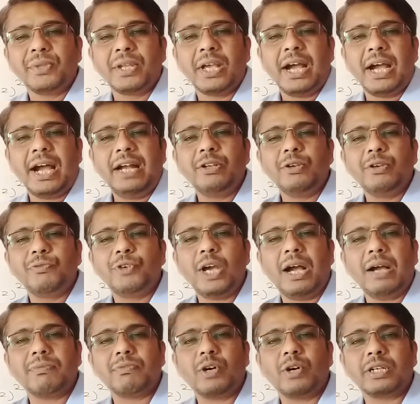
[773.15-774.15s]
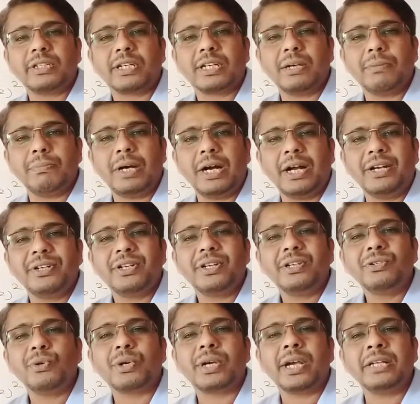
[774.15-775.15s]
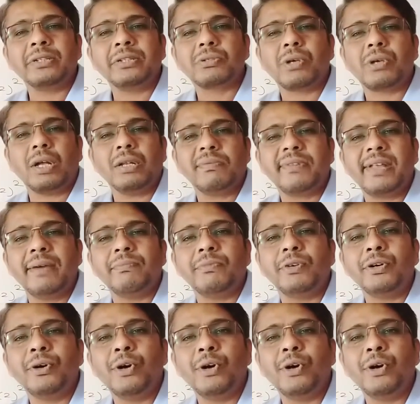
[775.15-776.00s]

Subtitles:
If you know them and if you have got the command,